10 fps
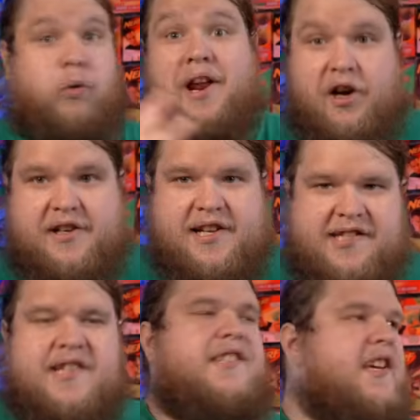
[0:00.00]
greater
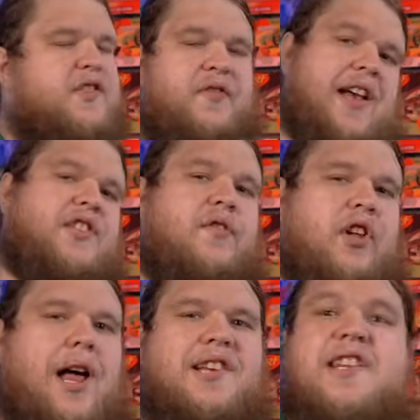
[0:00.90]
distances, faster
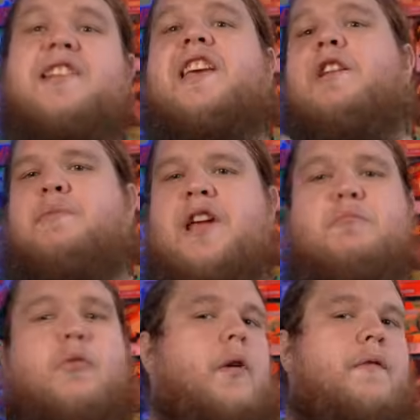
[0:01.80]
velocities can be
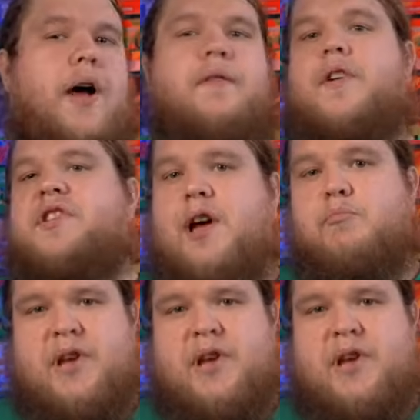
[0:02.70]
more fun for some